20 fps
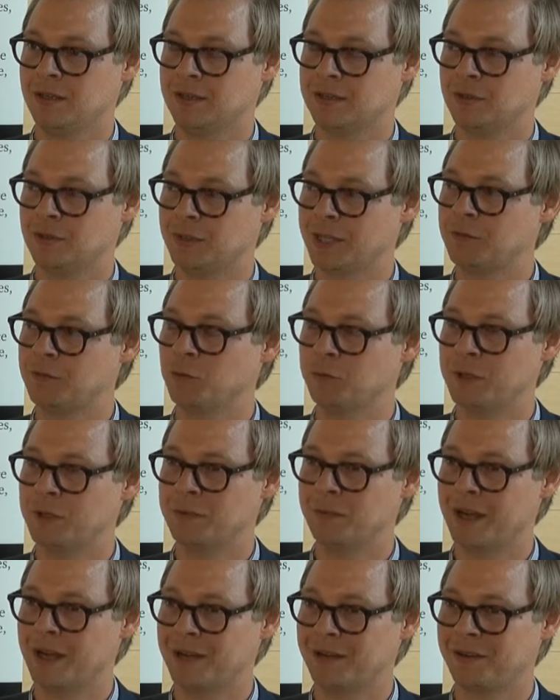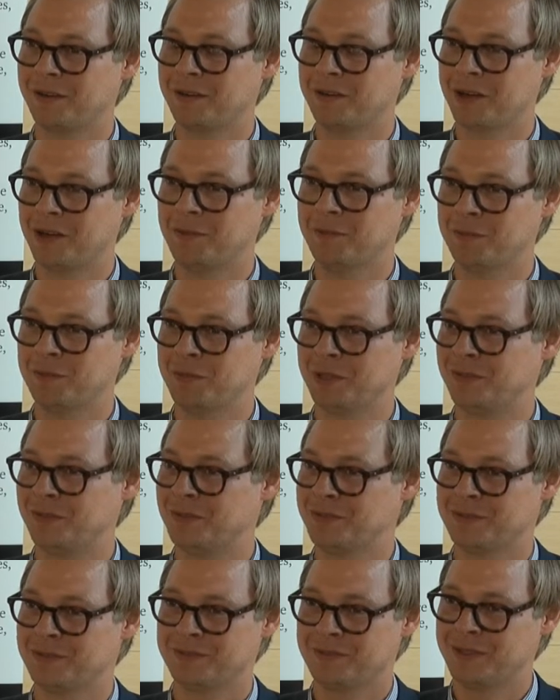So that would be my comment,
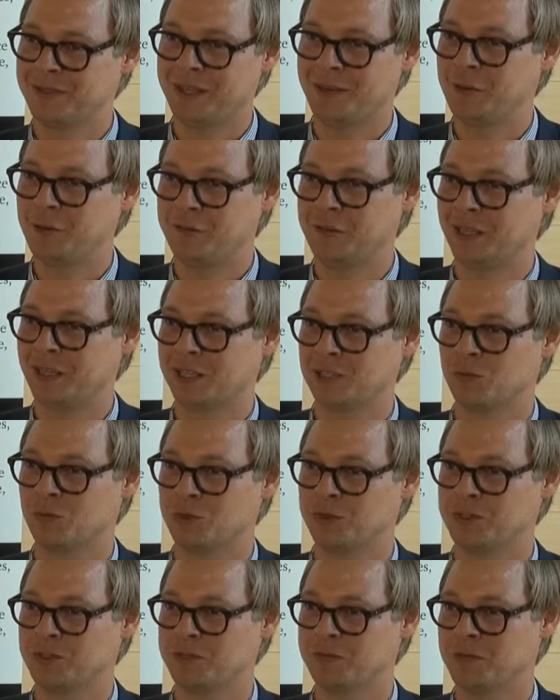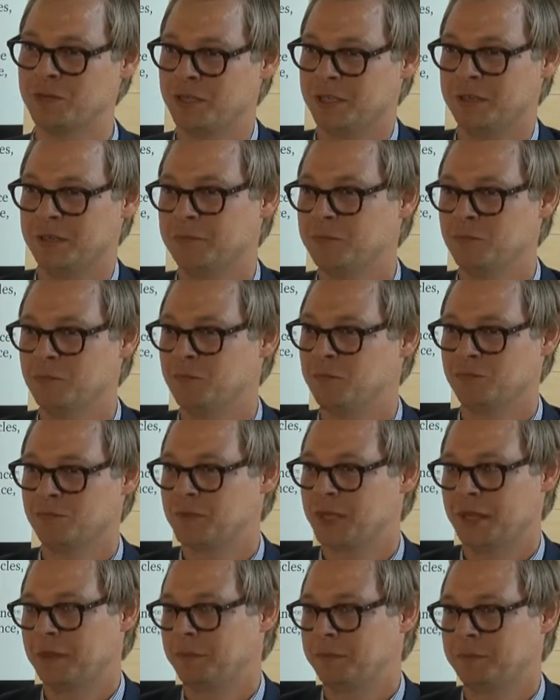because everything else would just be,
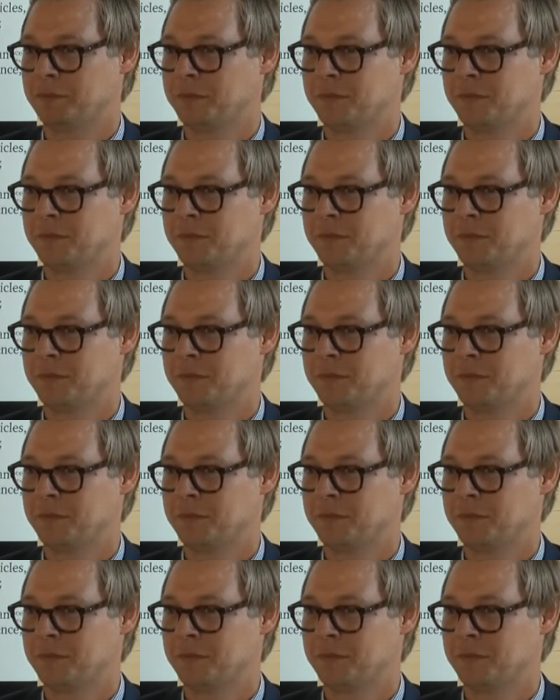yeah.